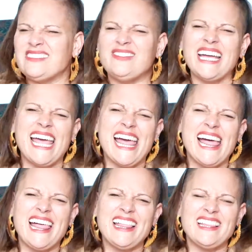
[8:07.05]

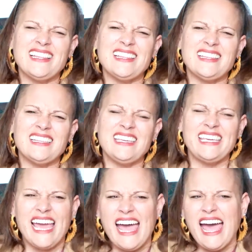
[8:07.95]
well,
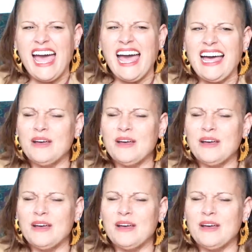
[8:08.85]
yeah,